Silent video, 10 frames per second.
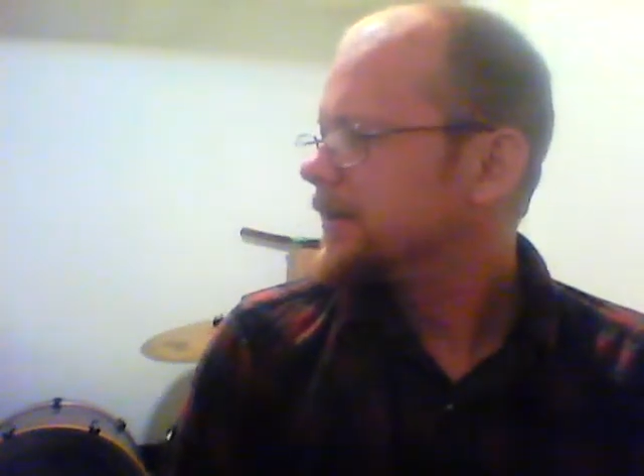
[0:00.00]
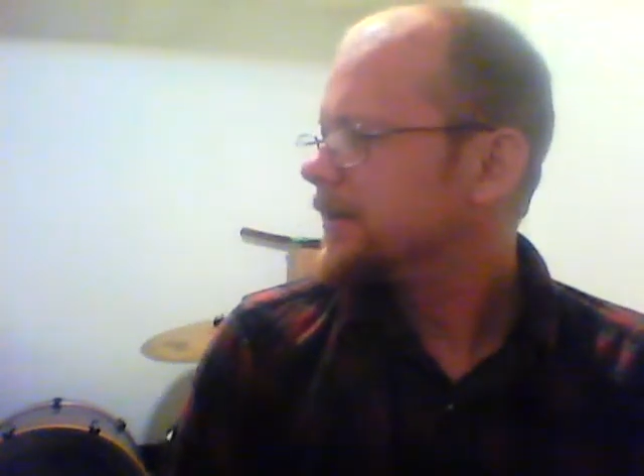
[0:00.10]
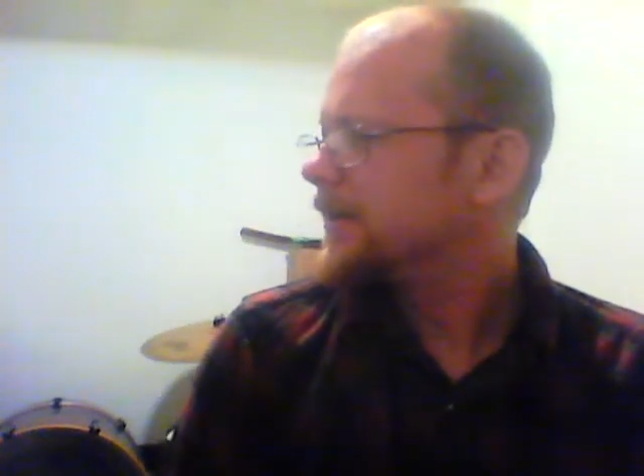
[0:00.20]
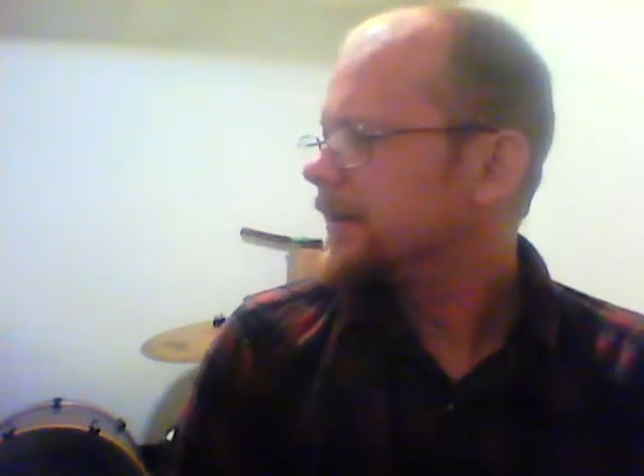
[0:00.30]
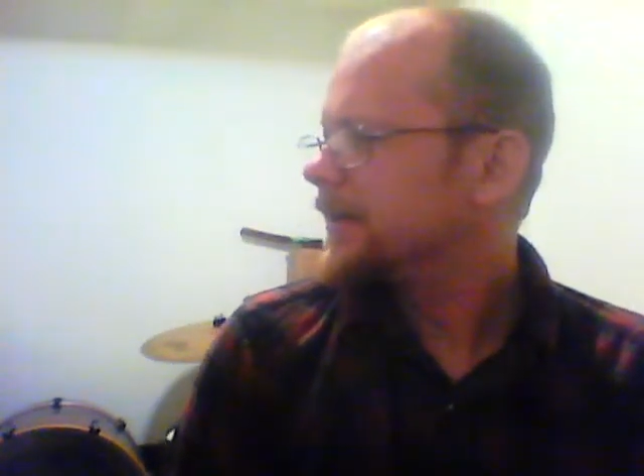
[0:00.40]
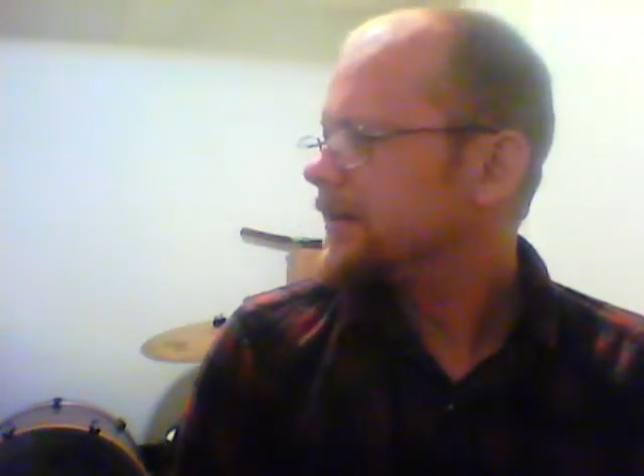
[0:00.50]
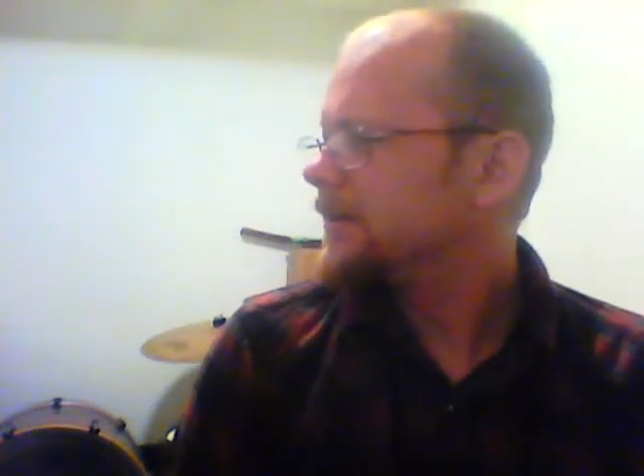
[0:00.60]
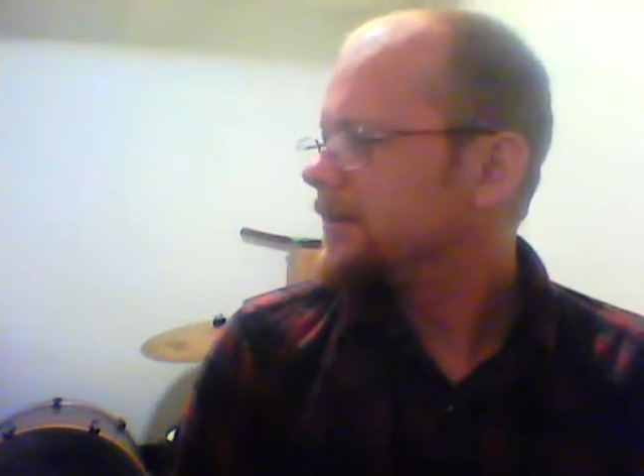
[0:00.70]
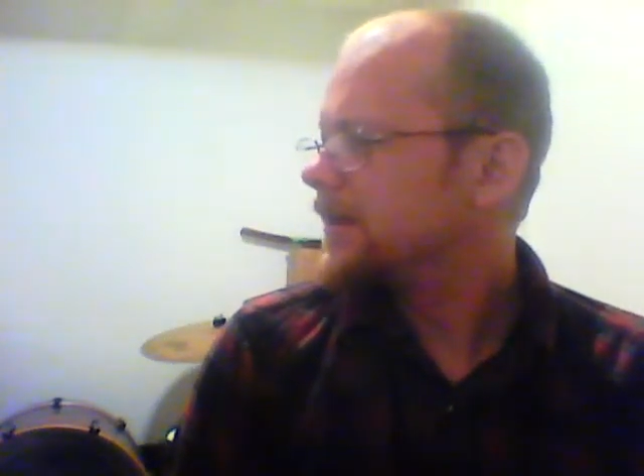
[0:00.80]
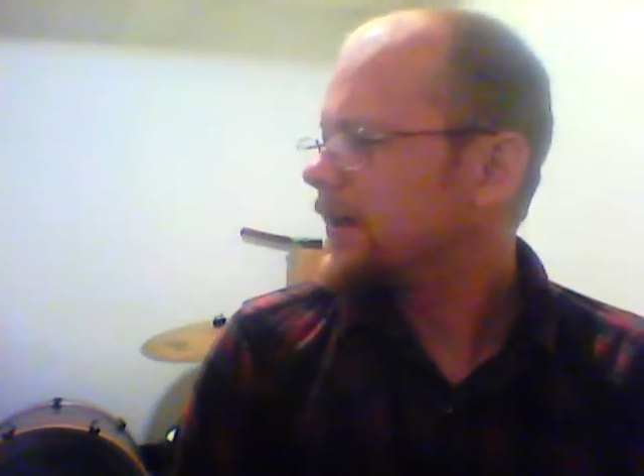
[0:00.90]
Yeah.
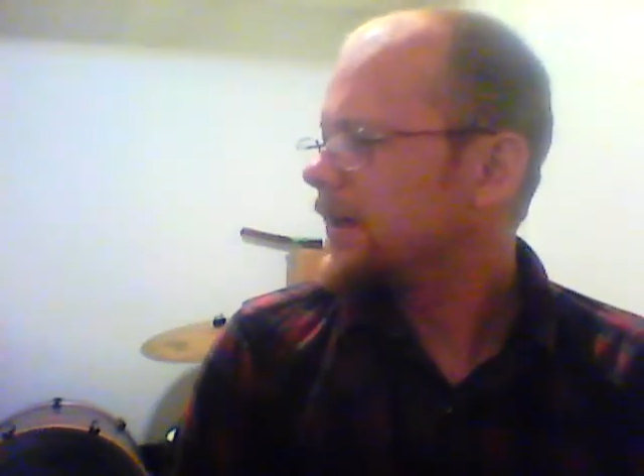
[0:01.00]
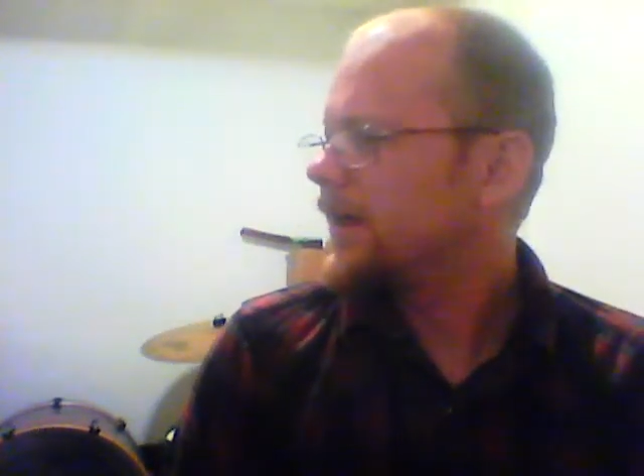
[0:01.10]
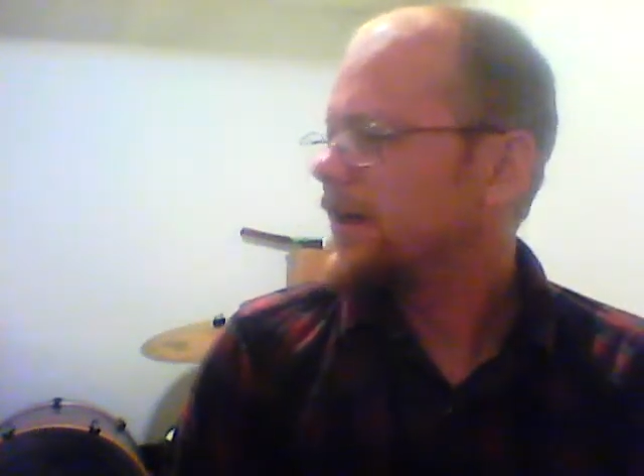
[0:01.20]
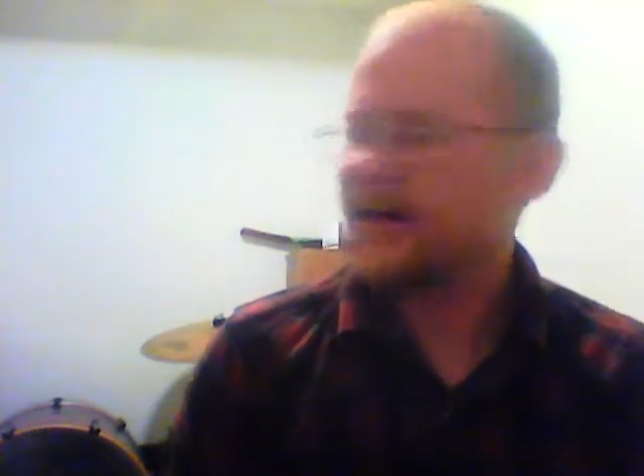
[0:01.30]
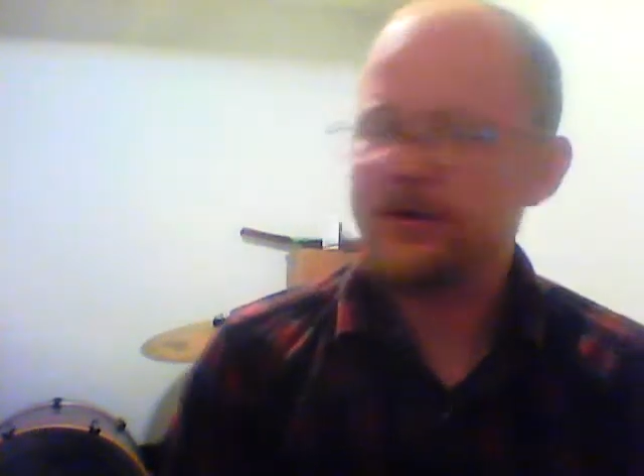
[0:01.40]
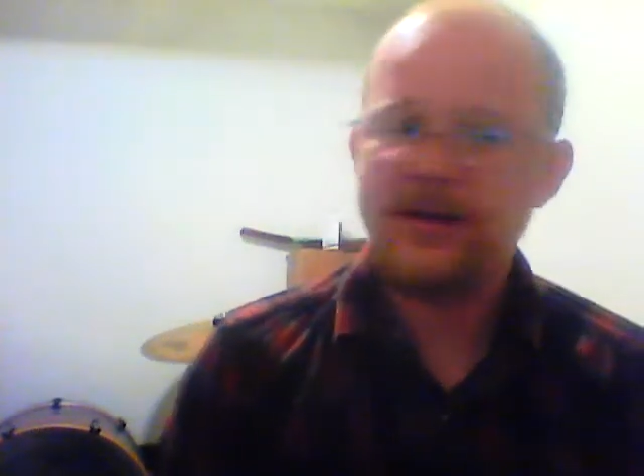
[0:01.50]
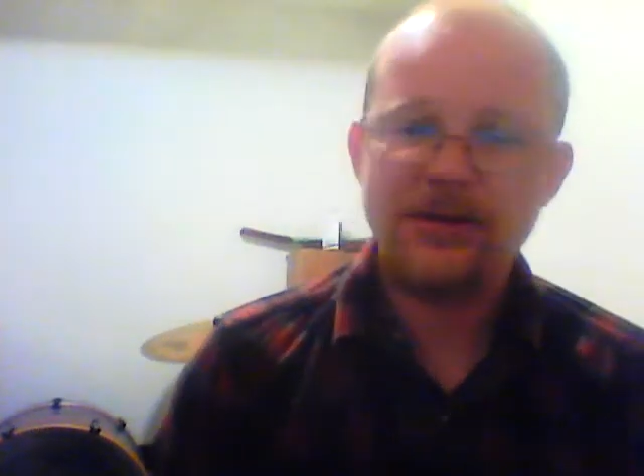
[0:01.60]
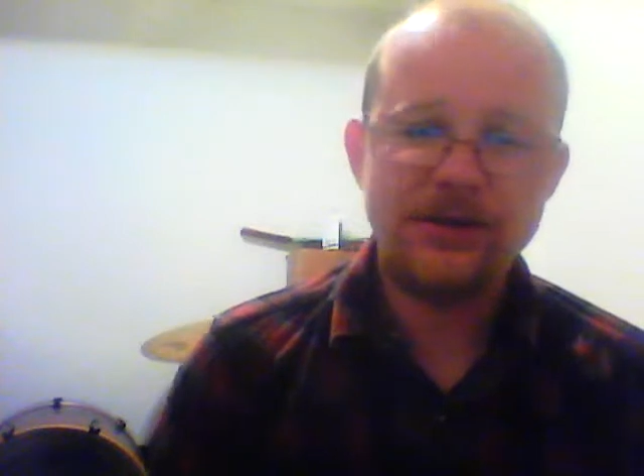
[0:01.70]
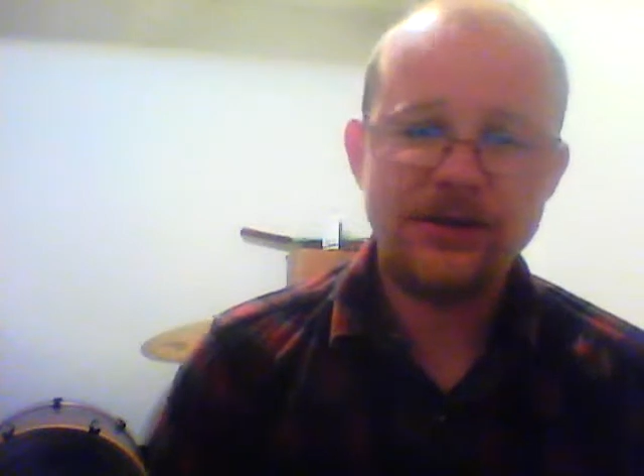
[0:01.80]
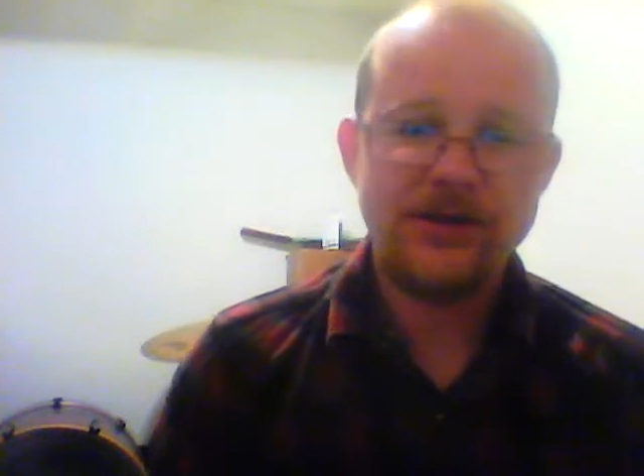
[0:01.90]
I'd rather
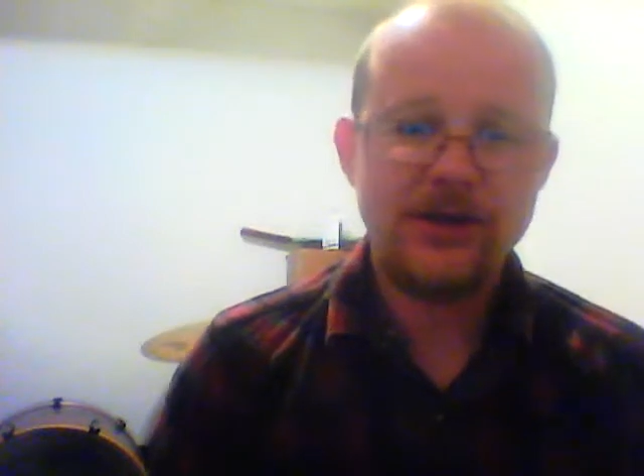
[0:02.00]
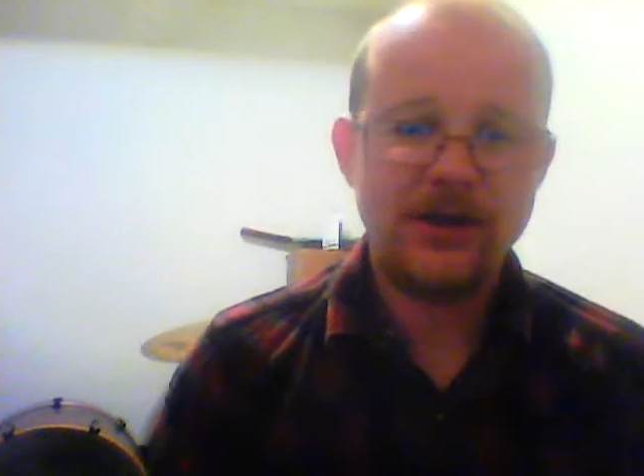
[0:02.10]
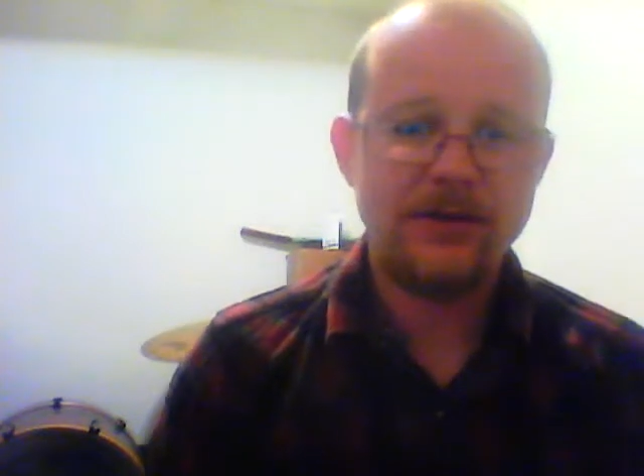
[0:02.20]
drink a Czech